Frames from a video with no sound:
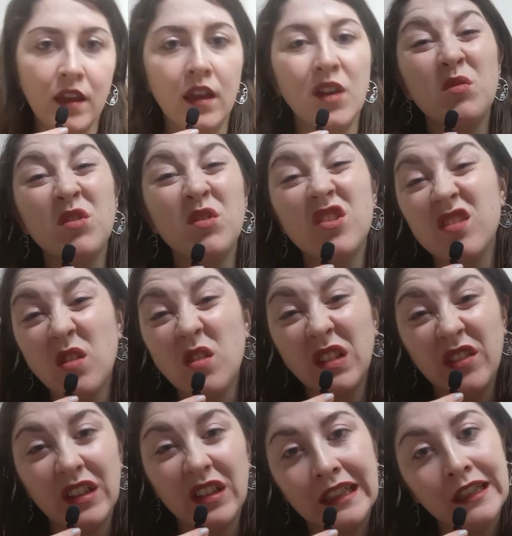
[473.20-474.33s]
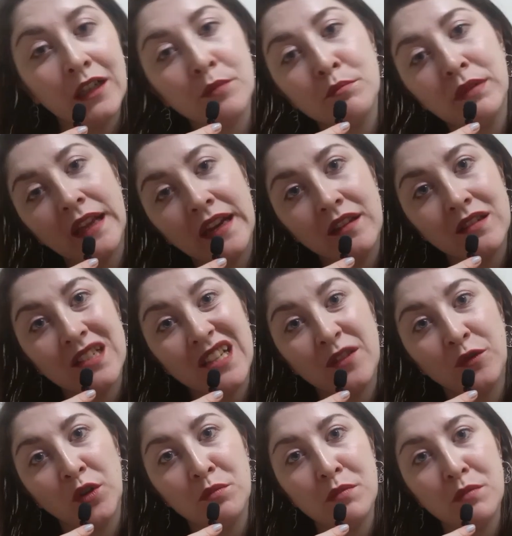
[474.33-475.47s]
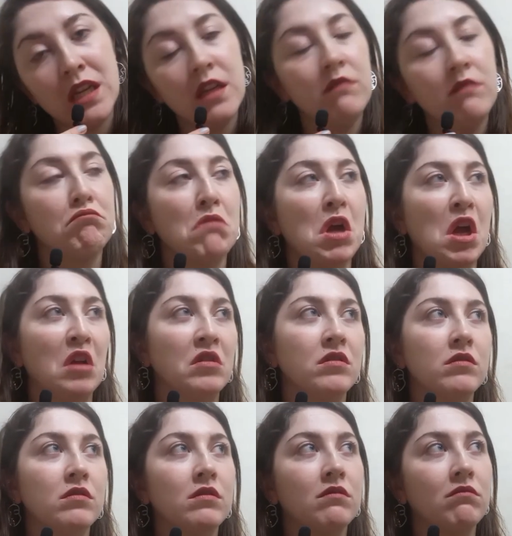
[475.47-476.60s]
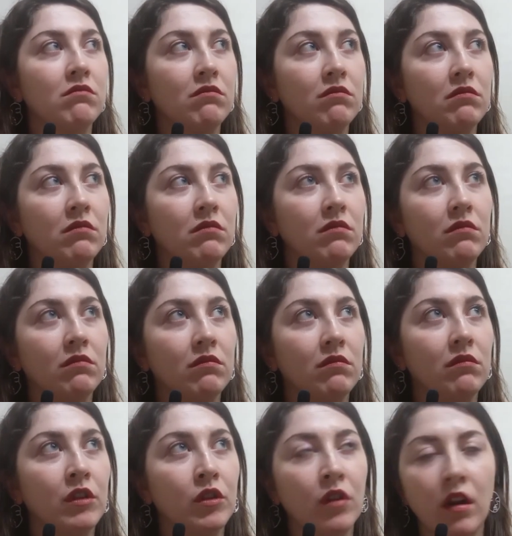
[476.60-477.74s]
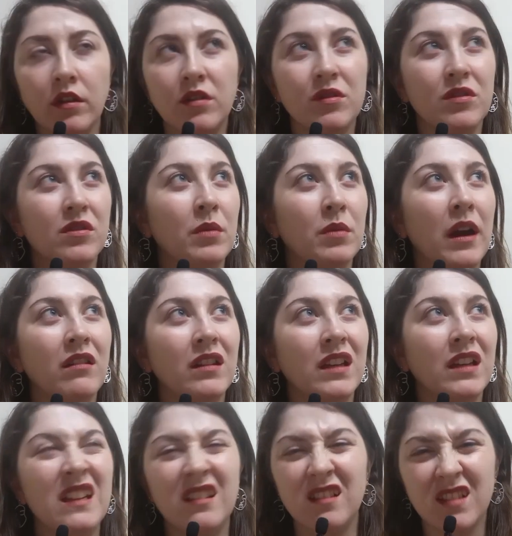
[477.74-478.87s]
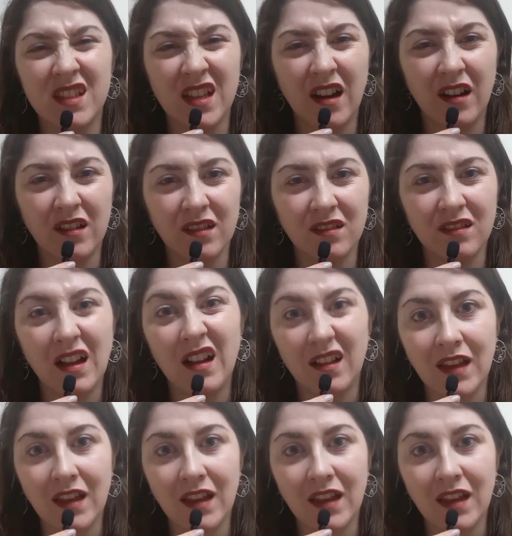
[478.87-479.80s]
which is only really a complaint if you're me and you're not used to wearing heels that are that